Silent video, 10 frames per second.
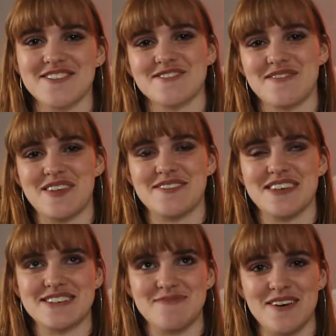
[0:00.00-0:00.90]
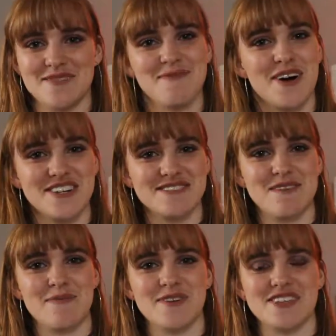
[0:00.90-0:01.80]
or I mean this month, March, is
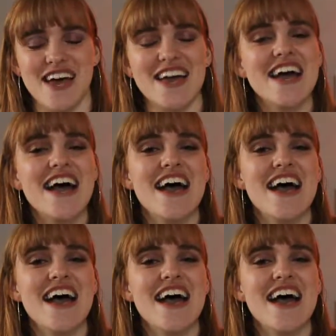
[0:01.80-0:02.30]
my birthday.